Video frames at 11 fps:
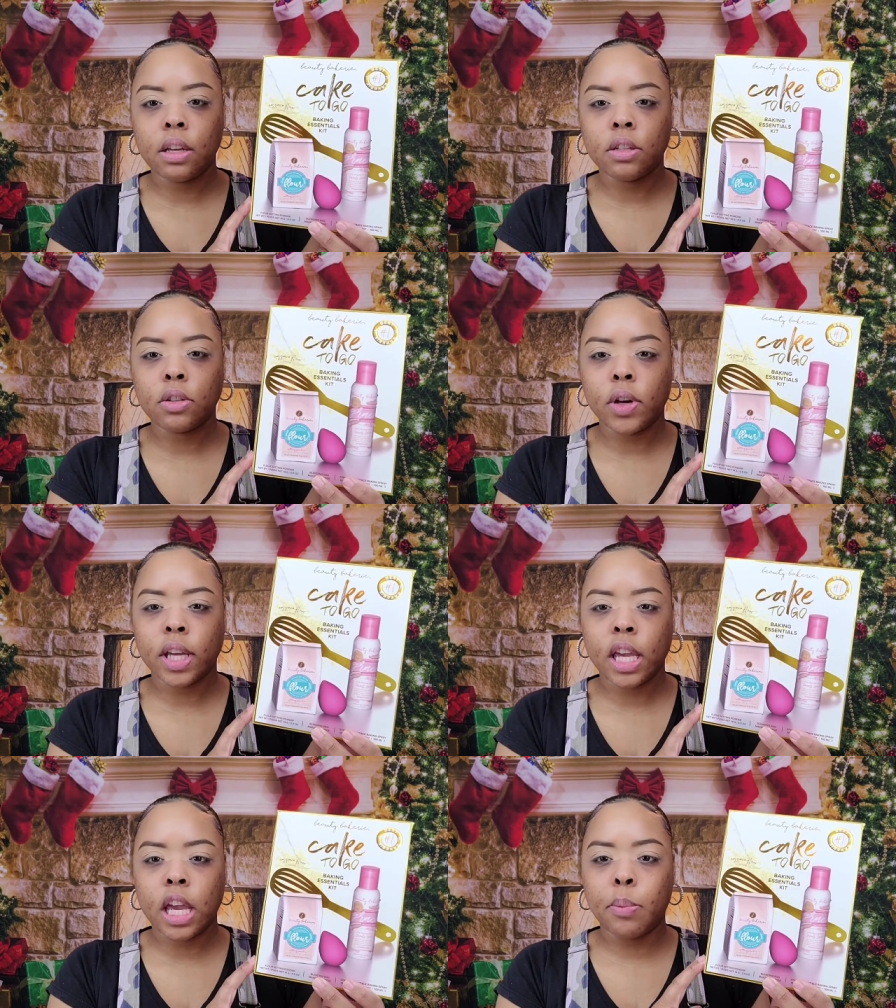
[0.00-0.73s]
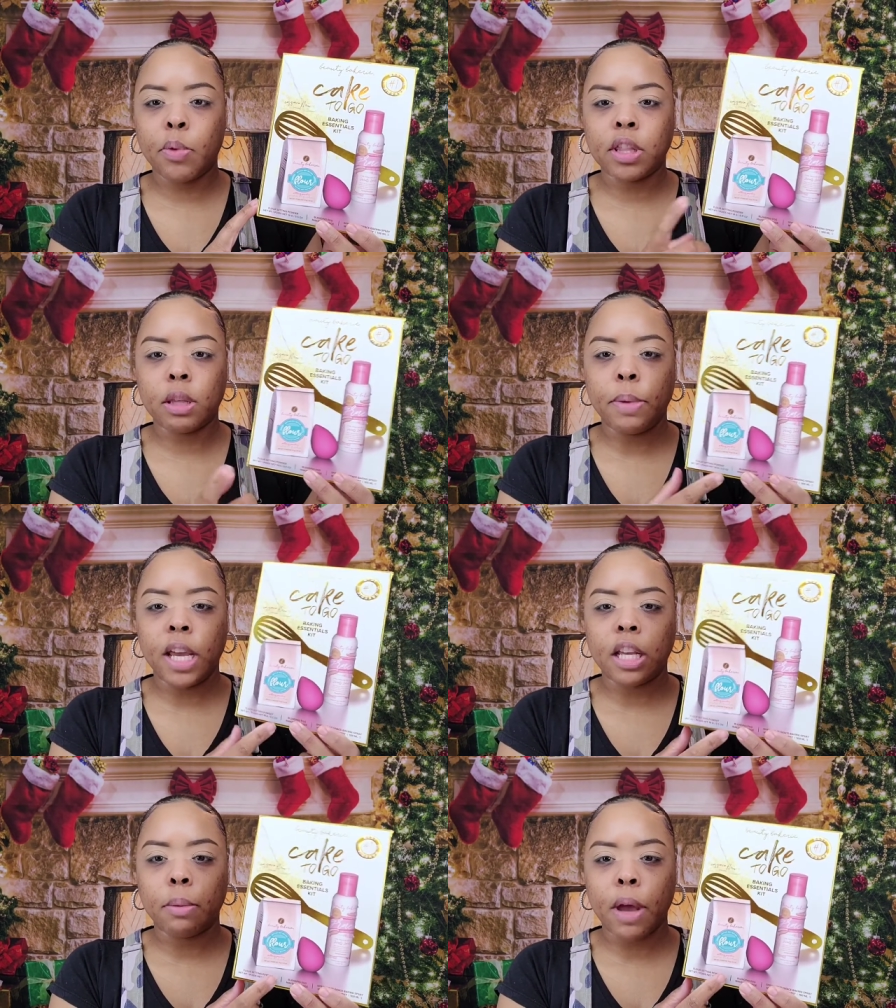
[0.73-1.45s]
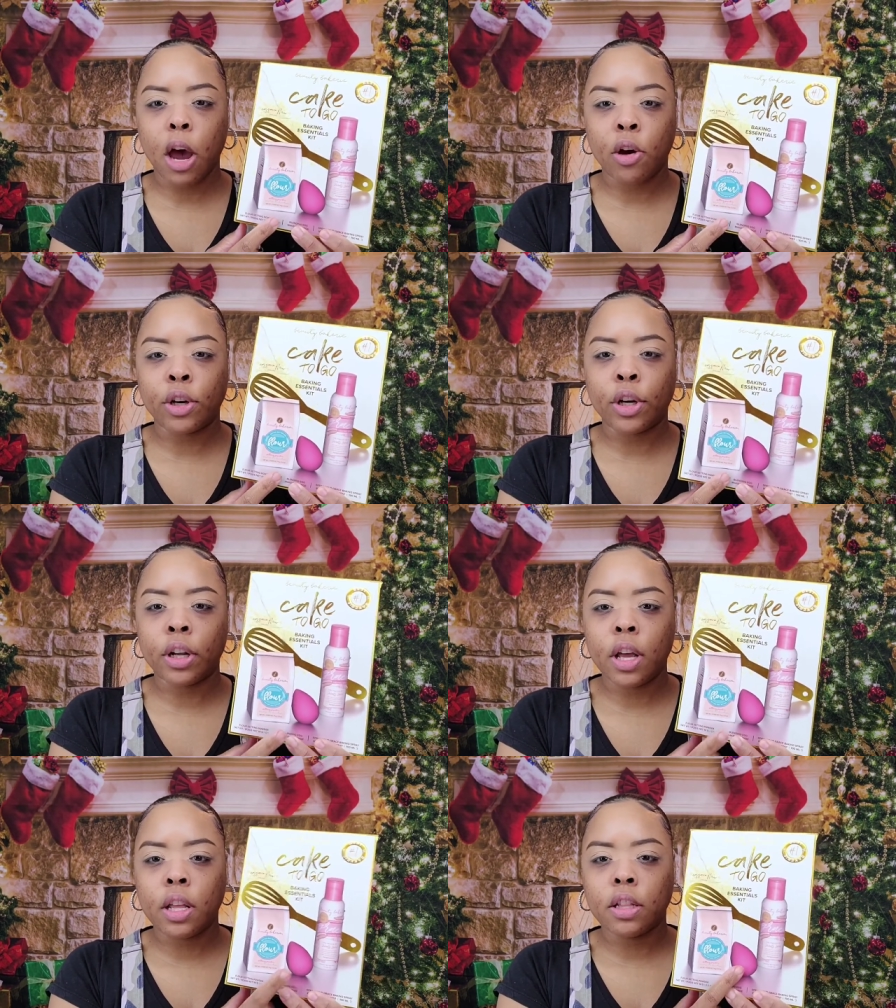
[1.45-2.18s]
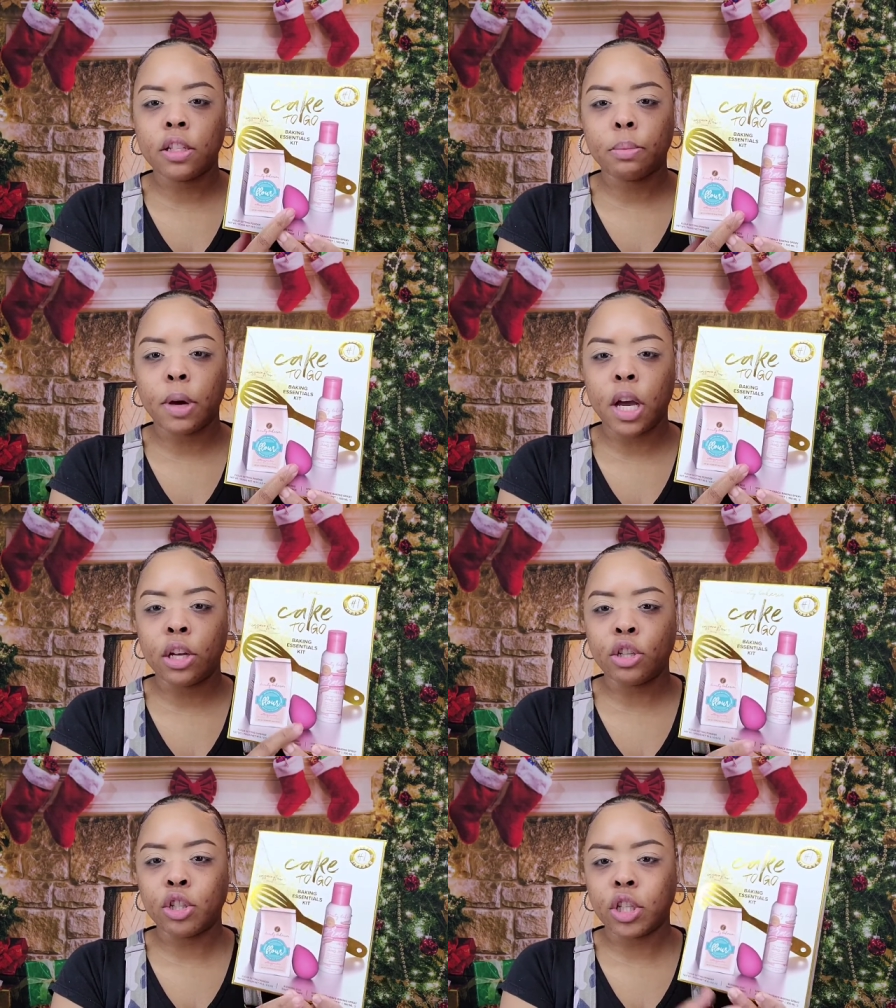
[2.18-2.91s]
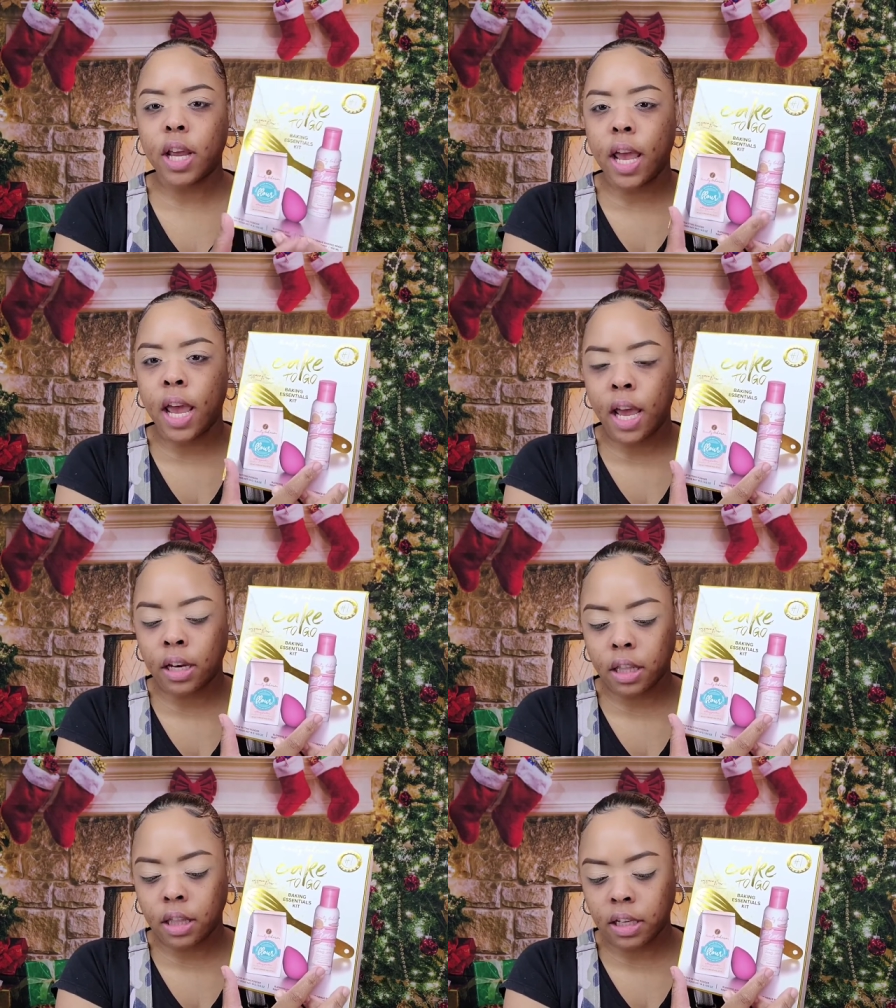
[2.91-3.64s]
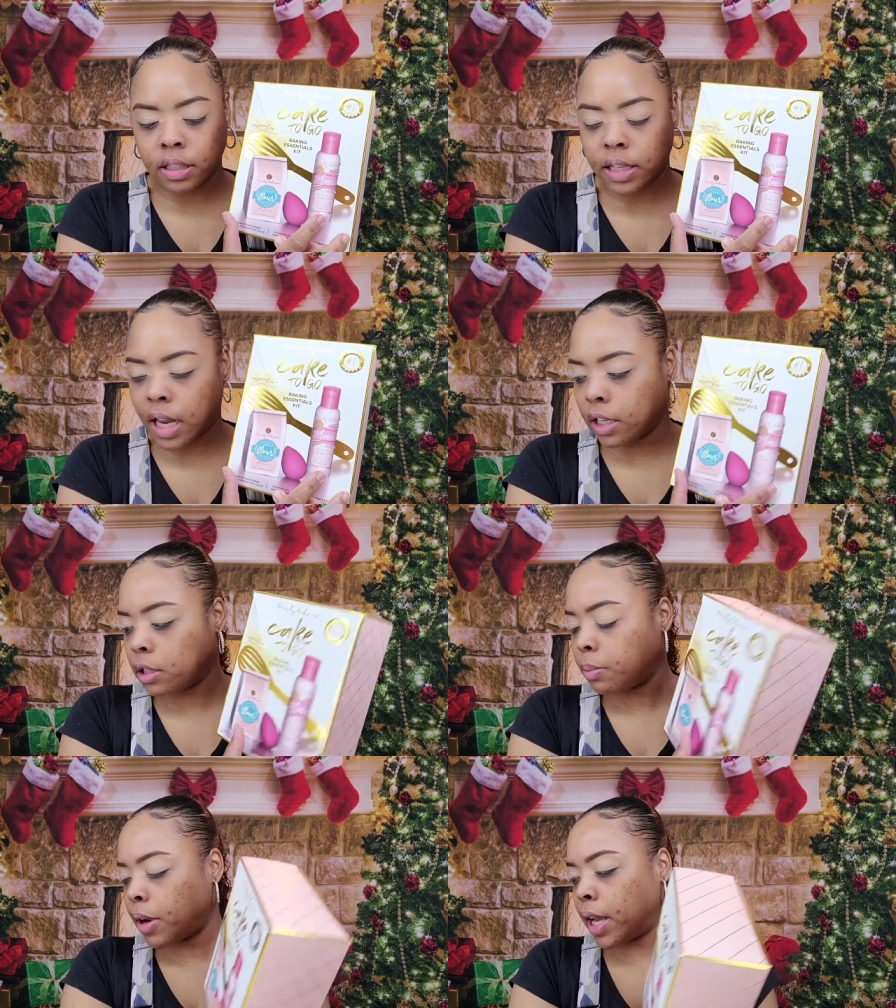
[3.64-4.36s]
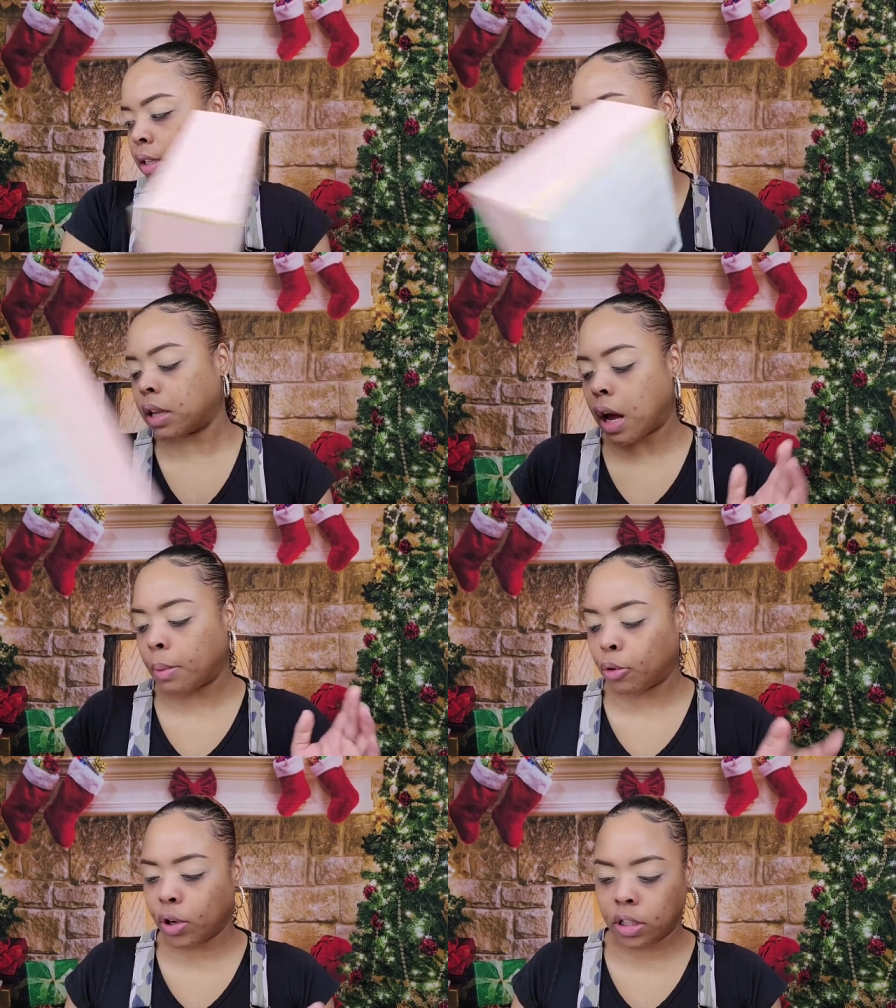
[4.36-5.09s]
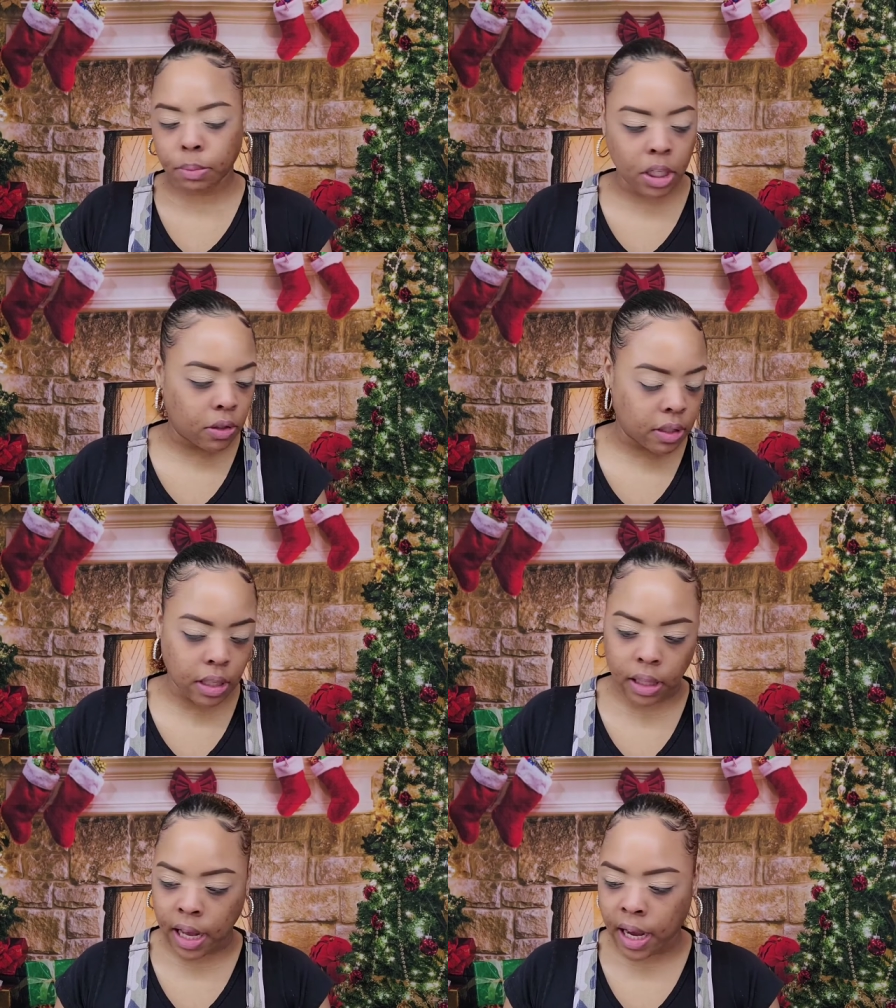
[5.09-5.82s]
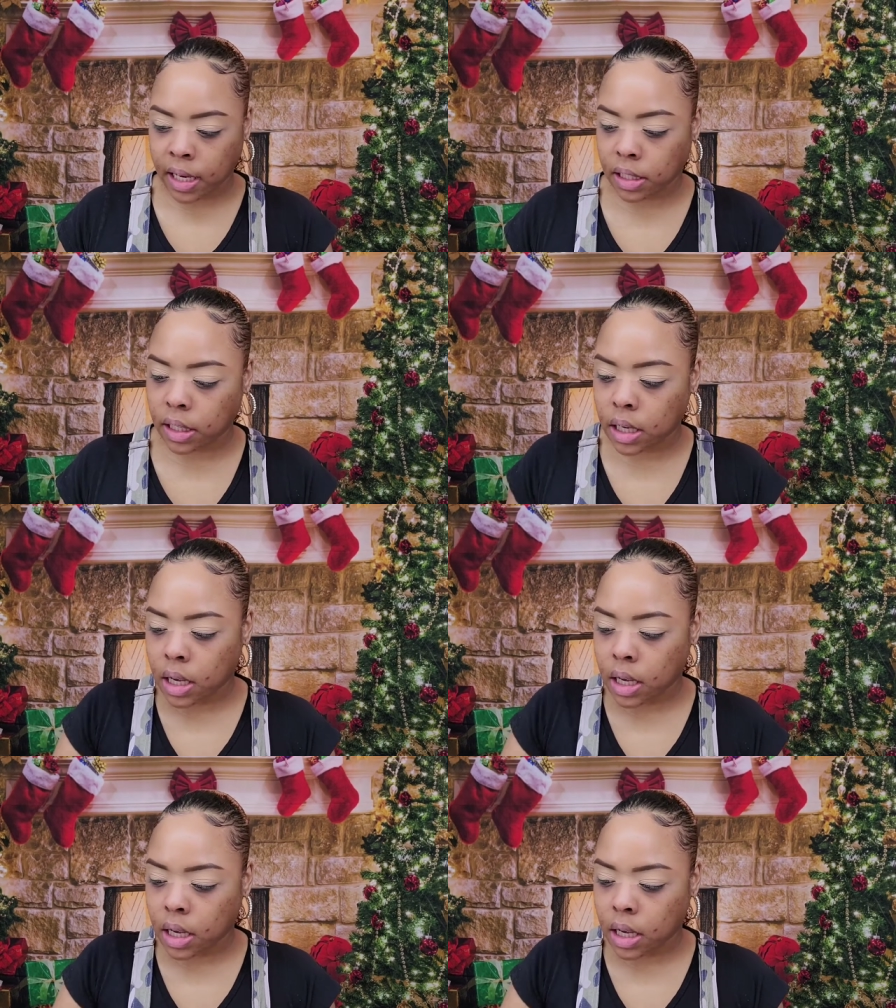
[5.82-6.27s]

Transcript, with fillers: So it came with the baking powder, the sponge, and the setting spray. So I'm going to be using that.